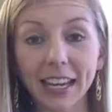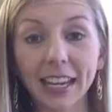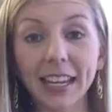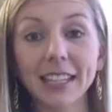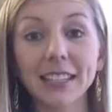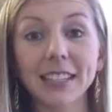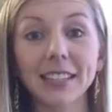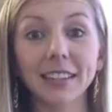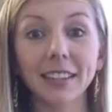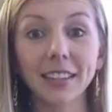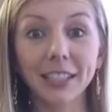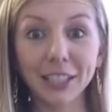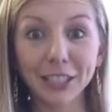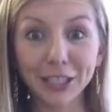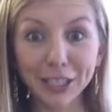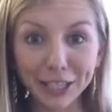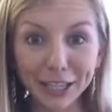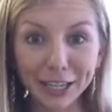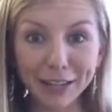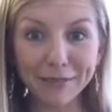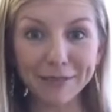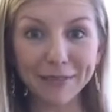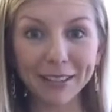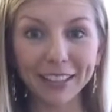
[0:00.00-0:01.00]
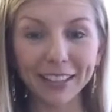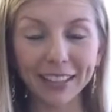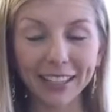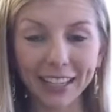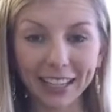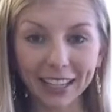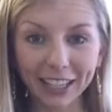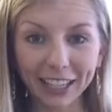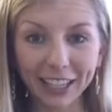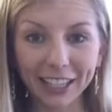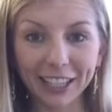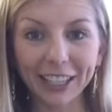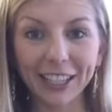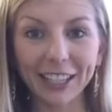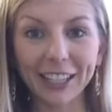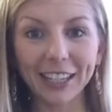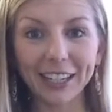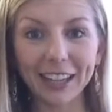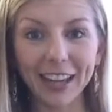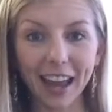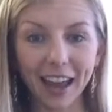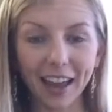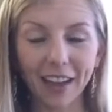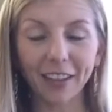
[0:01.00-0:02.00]
It's legitimately a
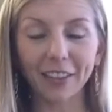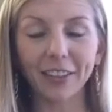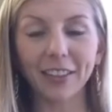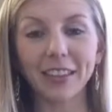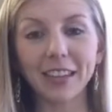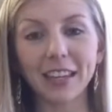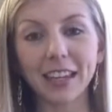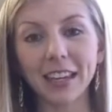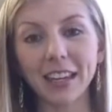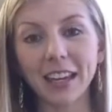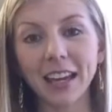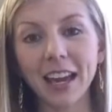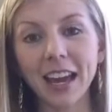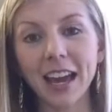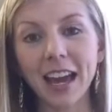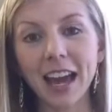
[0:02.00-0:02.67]
good, healthy